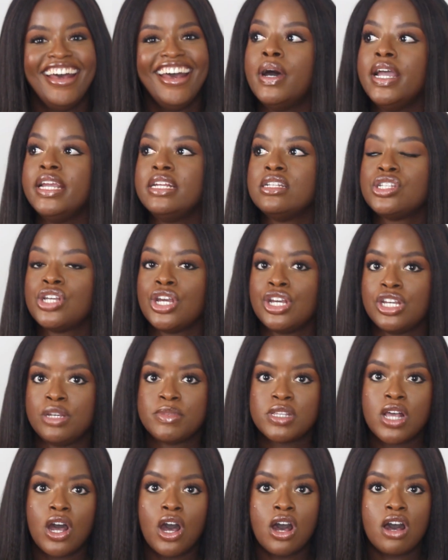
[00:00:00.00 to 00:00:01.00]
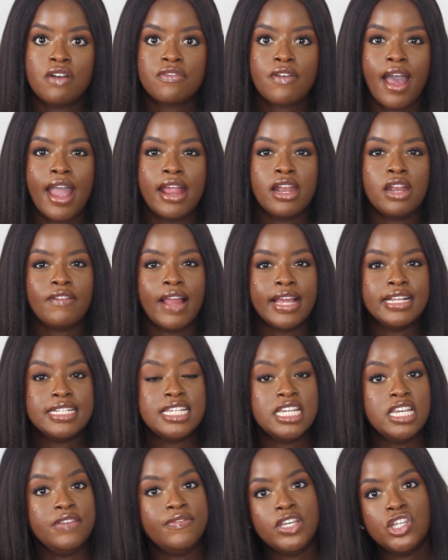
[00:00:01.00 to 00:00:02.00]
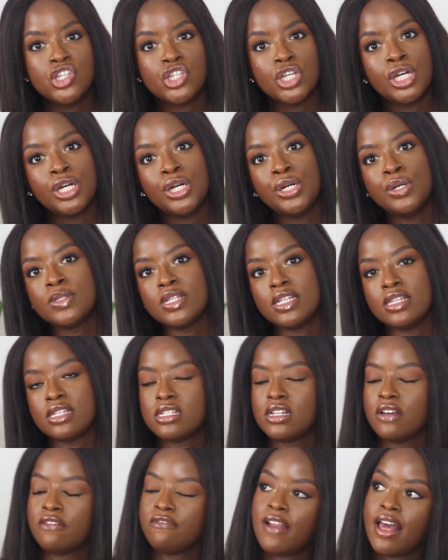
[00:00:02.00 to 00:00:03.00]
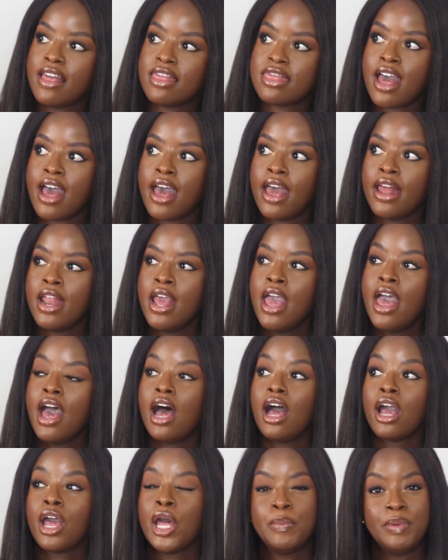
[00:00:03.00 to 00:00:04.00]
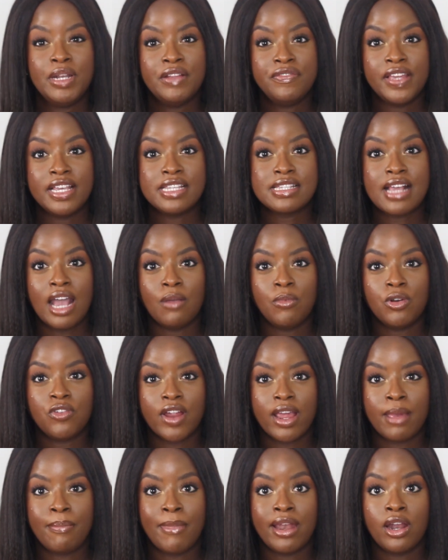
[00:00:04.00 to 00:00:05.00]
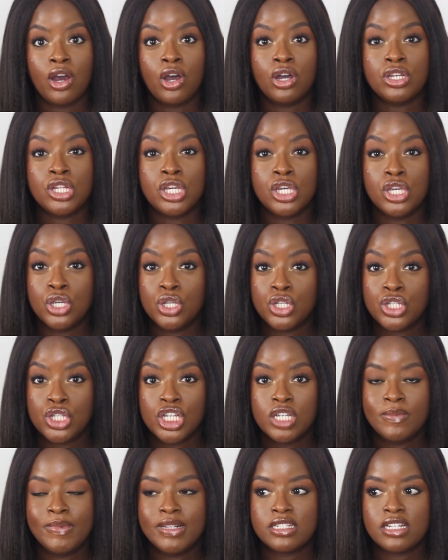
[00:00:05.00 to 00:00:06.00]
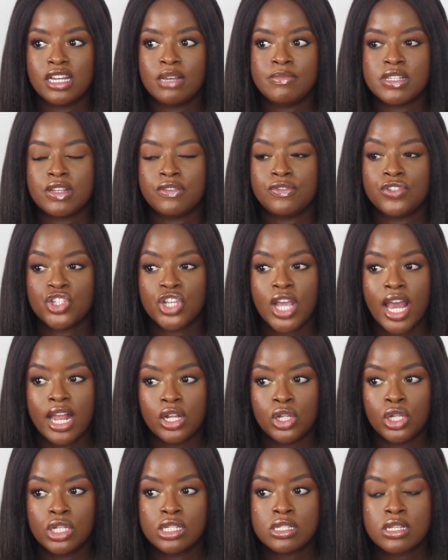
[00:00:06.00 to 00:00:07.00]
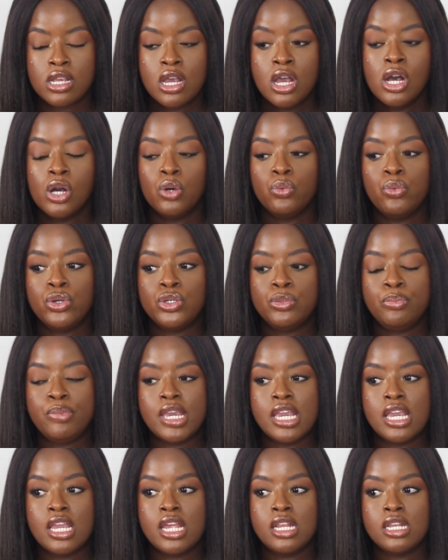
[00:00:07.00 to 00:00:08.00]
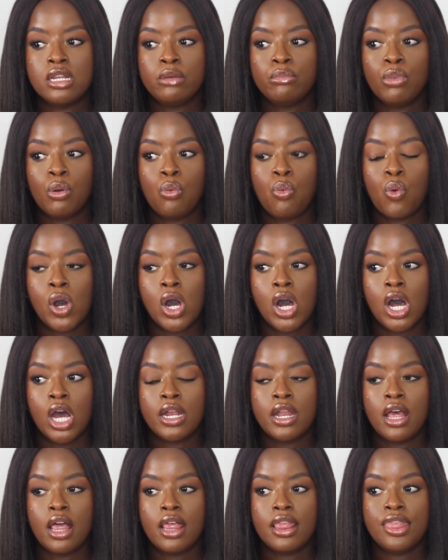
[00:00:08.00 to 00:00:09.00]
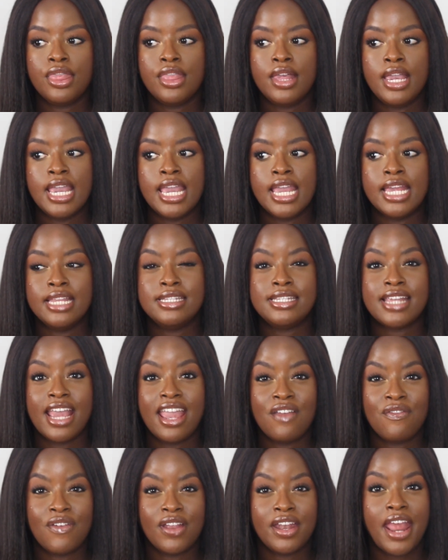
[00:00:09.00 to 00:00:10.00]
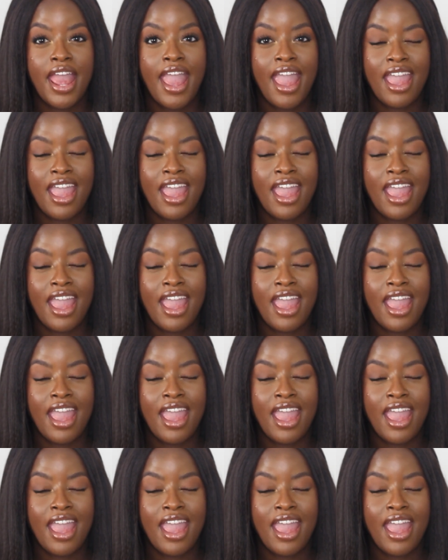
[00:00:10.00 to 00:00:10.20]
But in terms of kind of like TV shows and stuff like that, a couple of things that I would recommend on YouTube in terms of channels would be, number one, the Dave and